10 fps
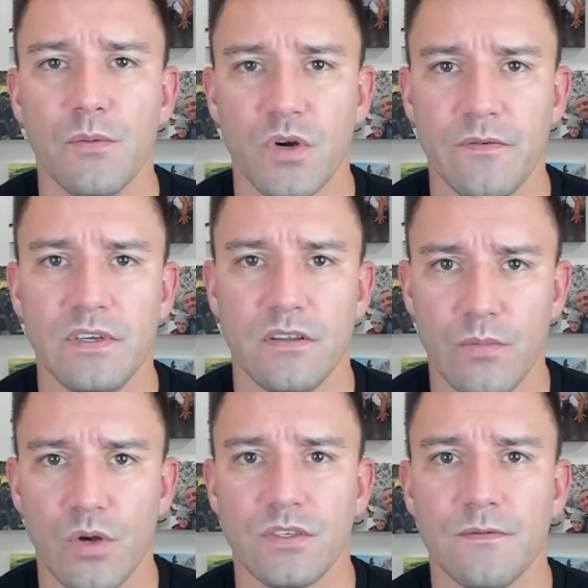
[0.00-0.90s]
privy to the
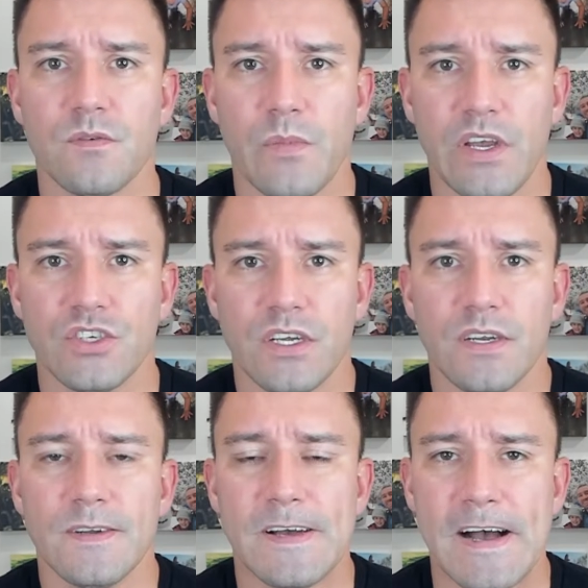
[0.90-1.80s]
most
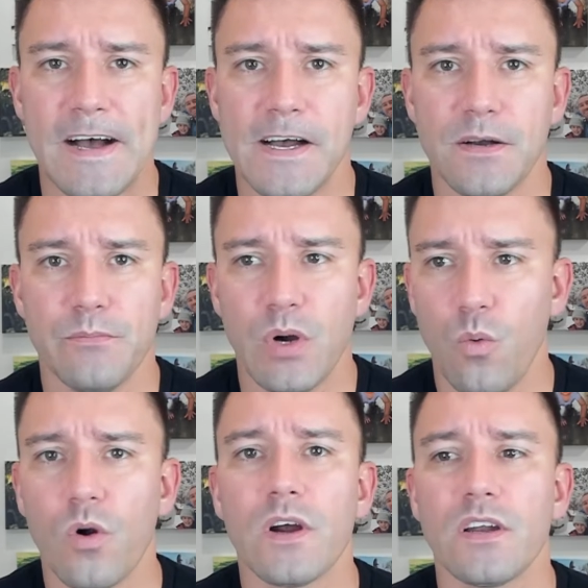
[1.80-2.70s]
information, but
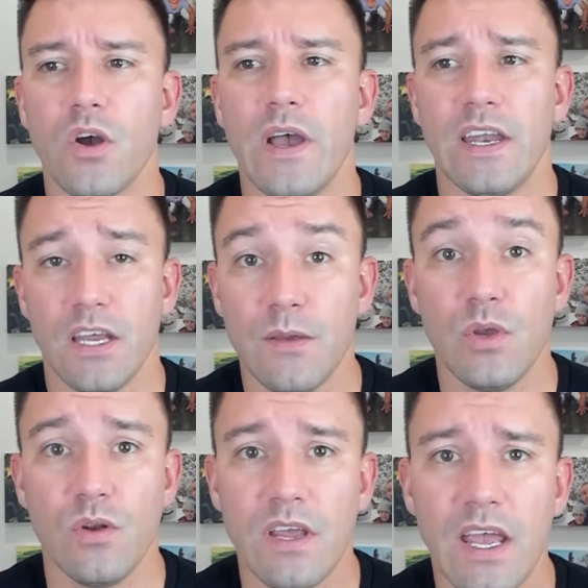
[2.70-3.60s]
we're going to go ahead and
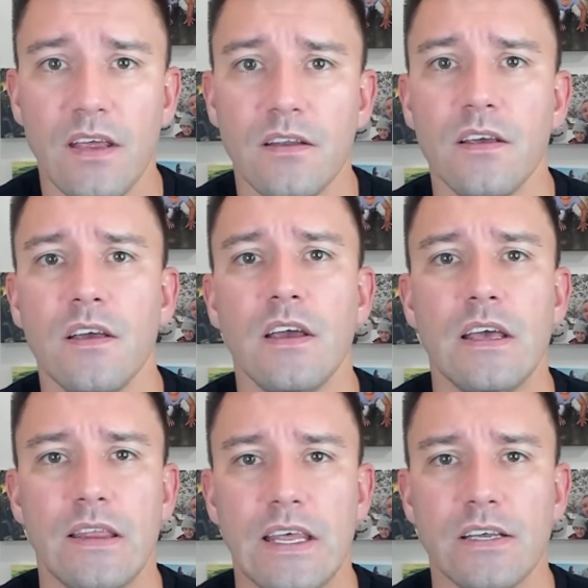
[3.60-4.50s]
communicate
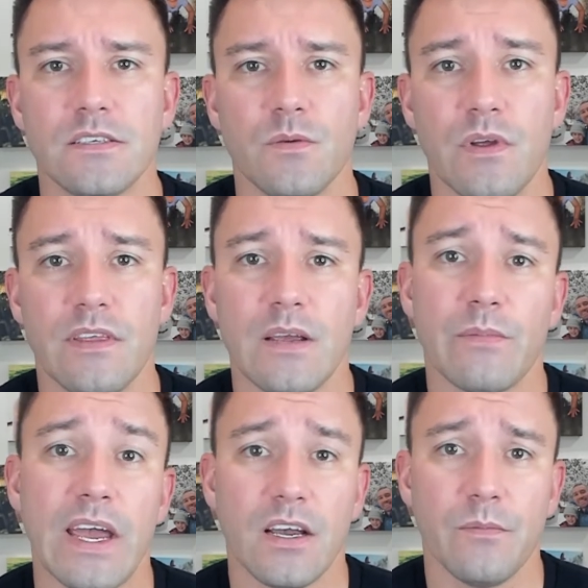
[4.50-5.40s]
things that we think
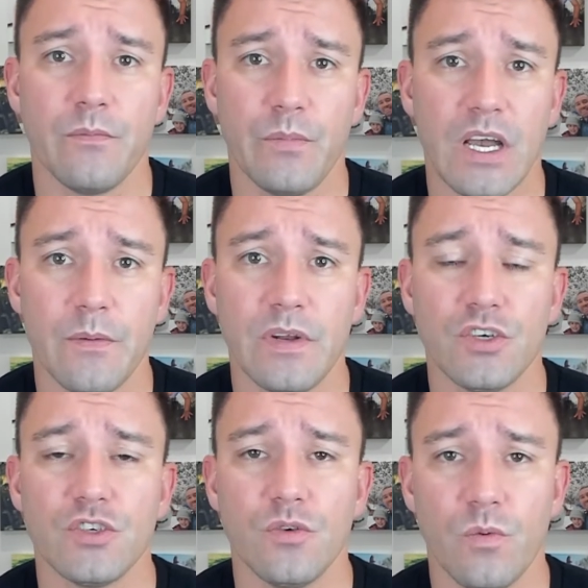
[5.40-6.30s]
might become an
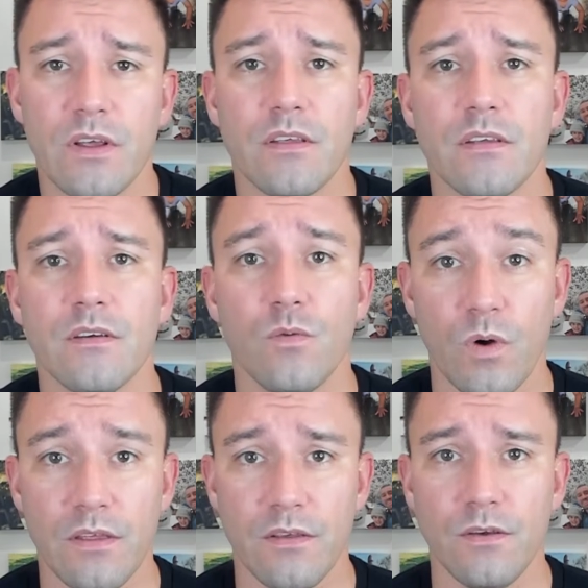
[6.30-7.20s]
issue
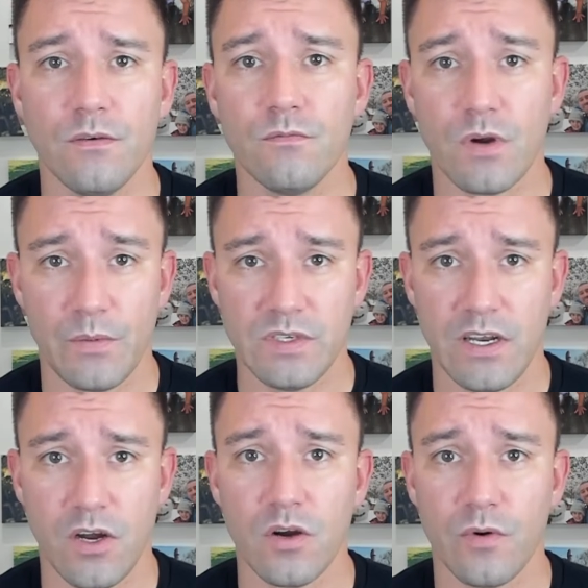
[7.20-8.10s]
with you
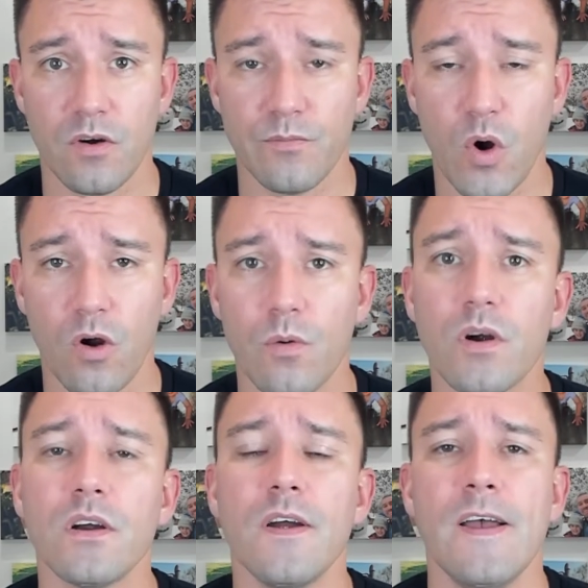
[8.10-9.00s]
representing our
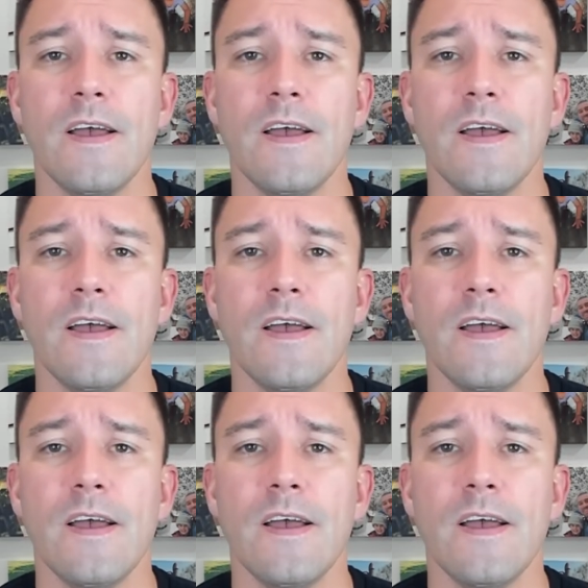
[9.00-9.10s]
borrower,